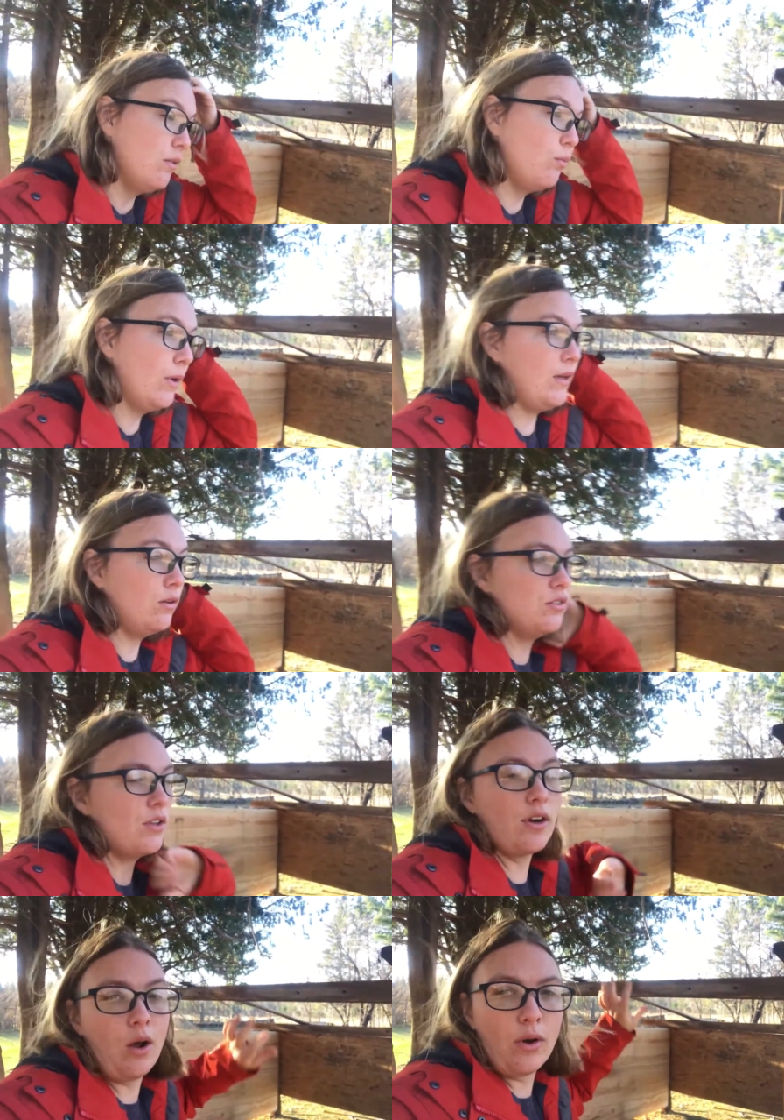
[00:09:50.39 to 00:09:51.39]
when
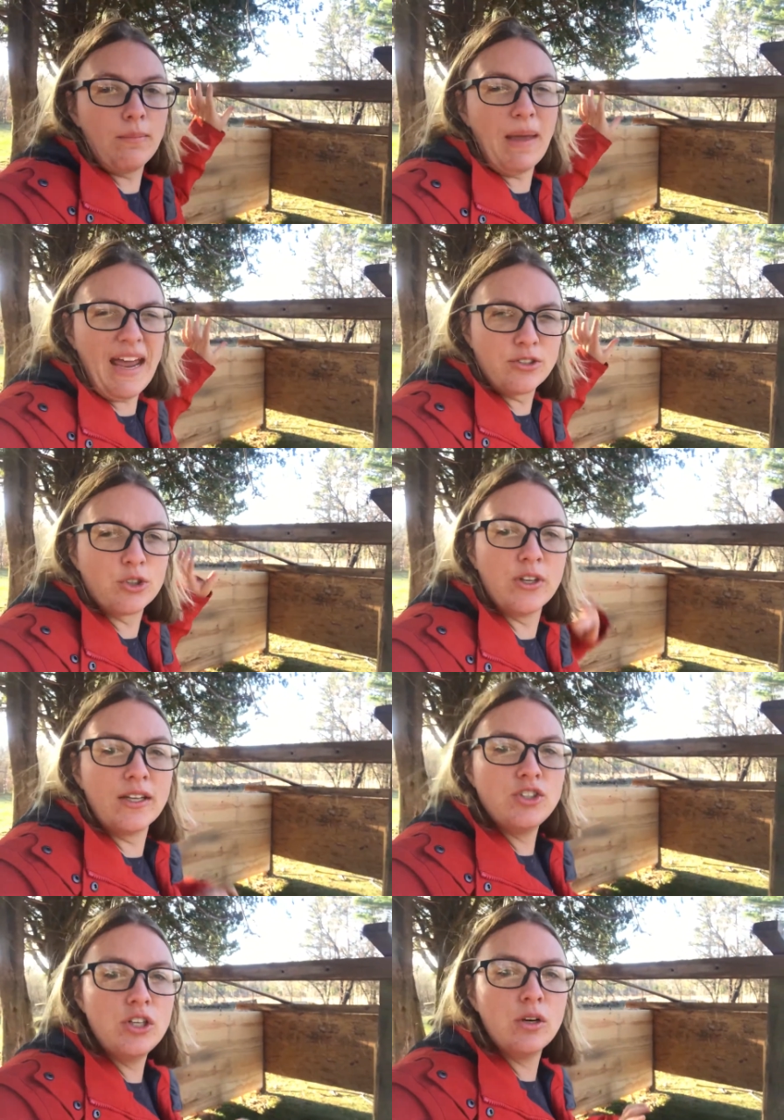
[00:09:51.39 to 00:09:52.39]
they're out on pasture
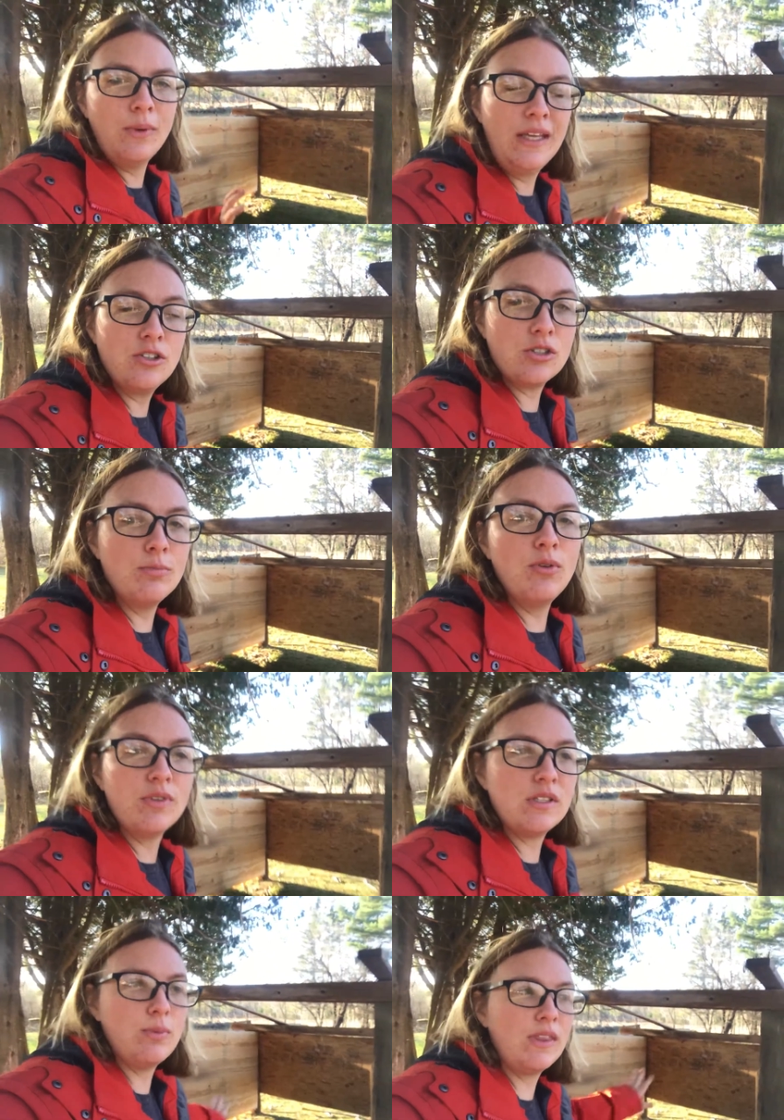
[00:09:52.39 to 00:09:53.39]
next year we can just move
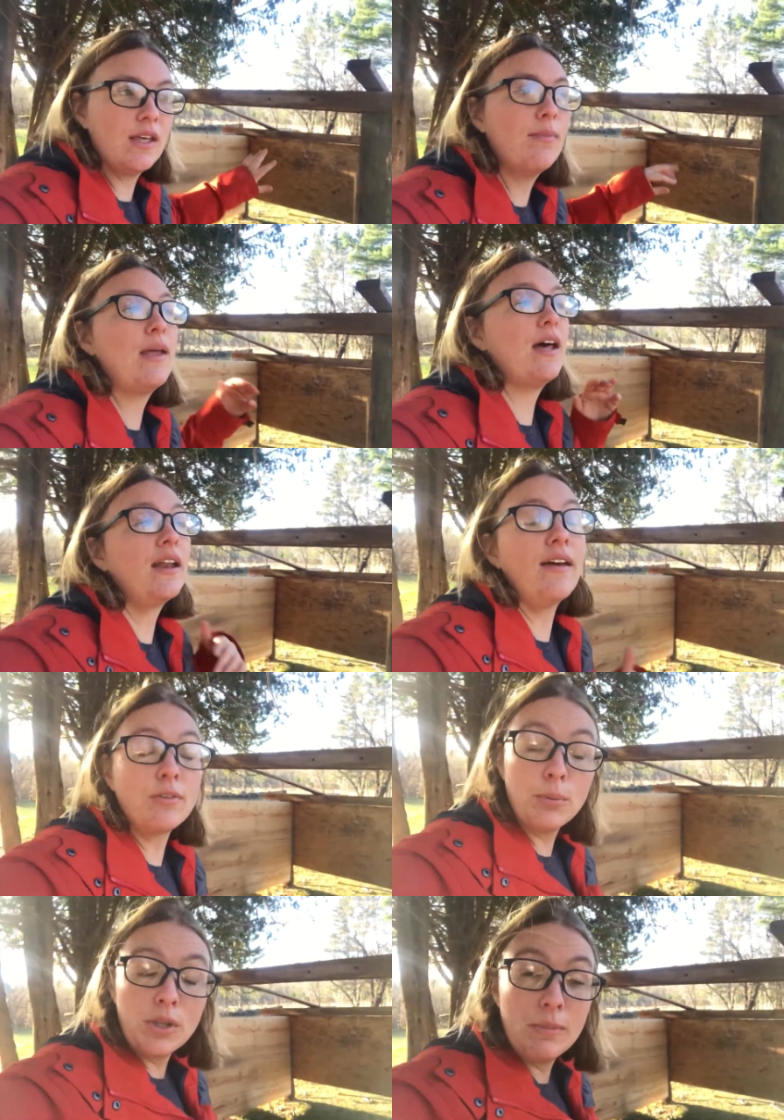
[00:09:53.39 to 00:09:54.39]
this with them and not have to
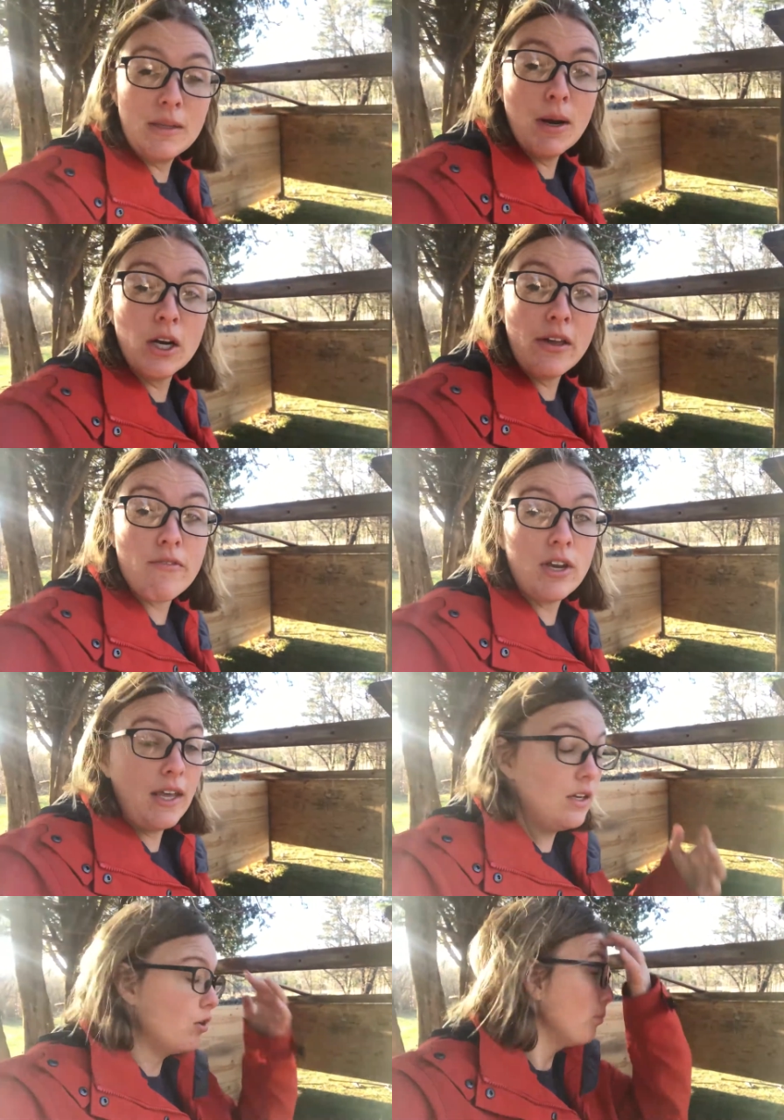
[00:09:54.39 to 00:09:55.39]
put them in the barn every
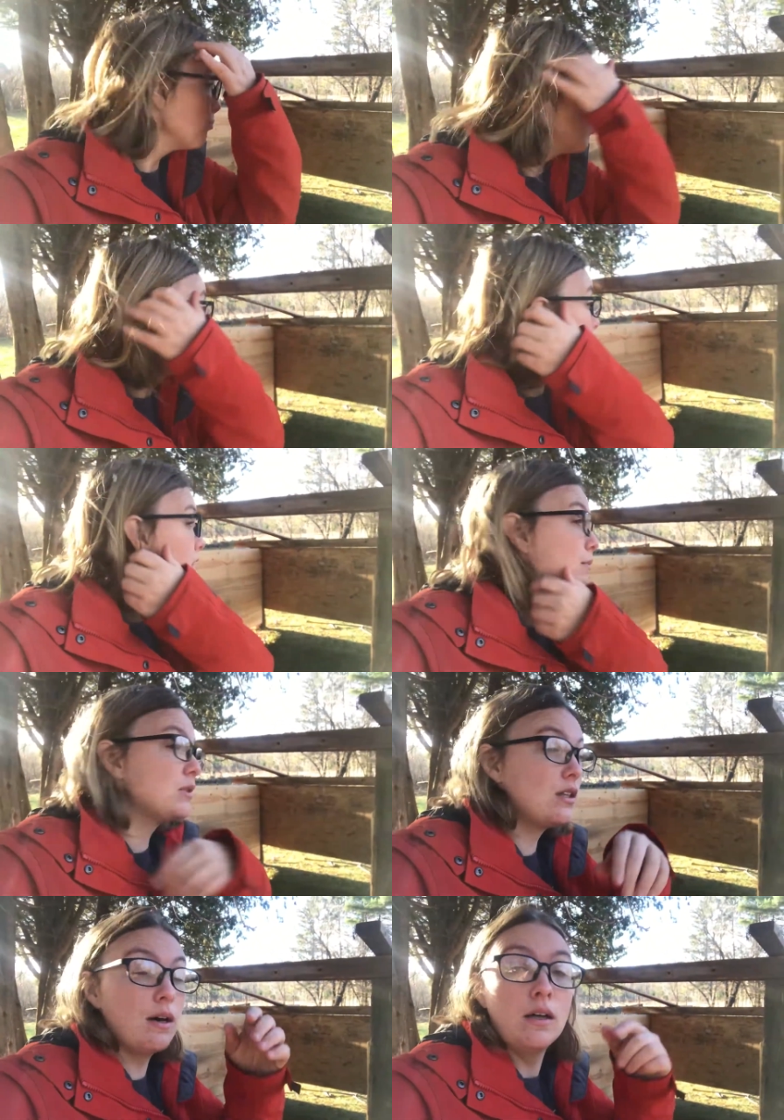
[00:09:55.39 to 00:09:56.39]
night or bring them
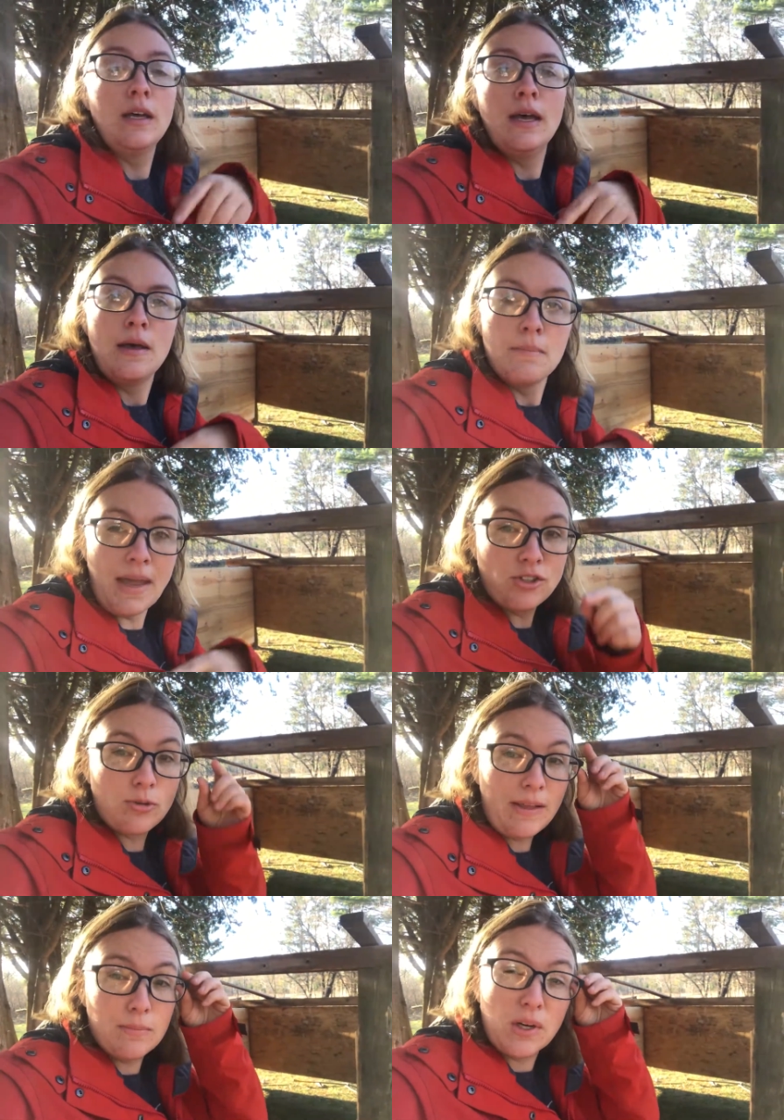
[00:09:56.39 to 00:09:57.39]
to the pasture
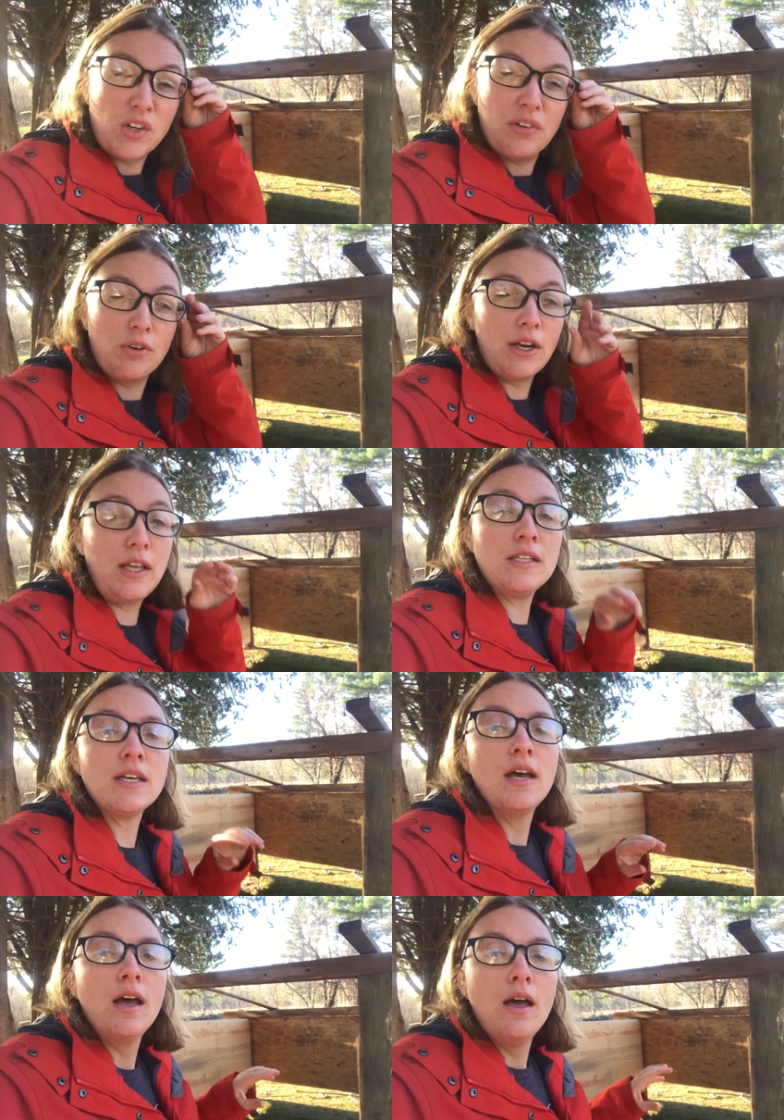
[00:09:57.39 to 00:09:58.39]
by the barn every night
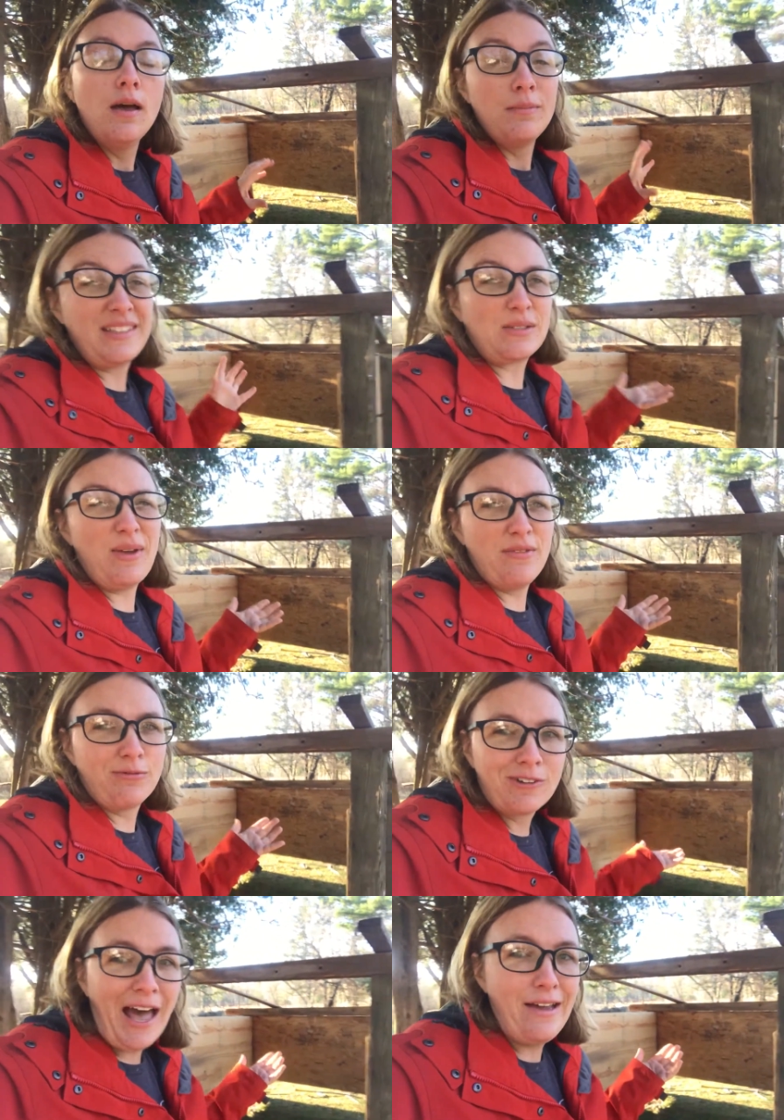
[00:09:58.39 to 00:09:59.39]
because we have
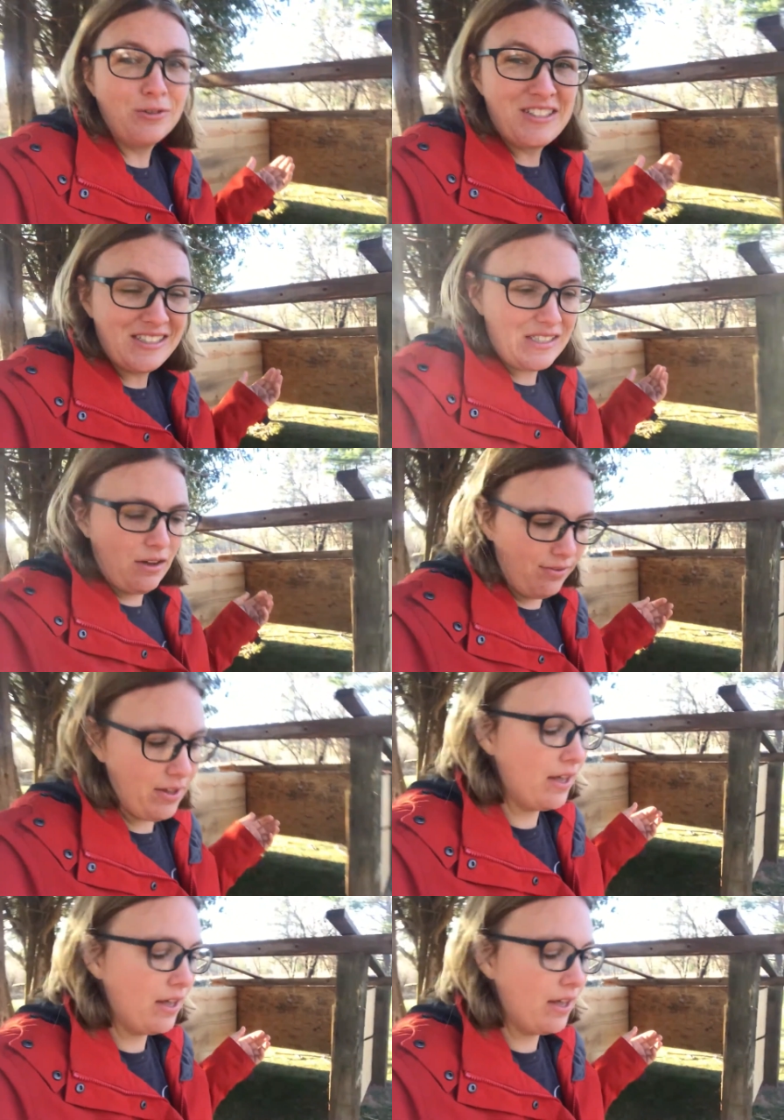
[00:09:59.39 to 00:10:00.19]
coyotes and stuff.